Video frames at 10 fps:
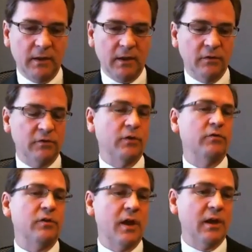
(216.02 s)
the
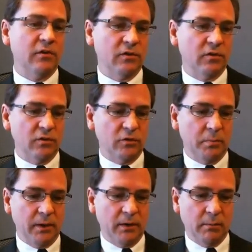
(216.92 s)
association to
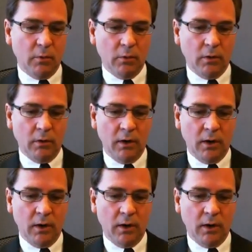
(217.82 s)
speak more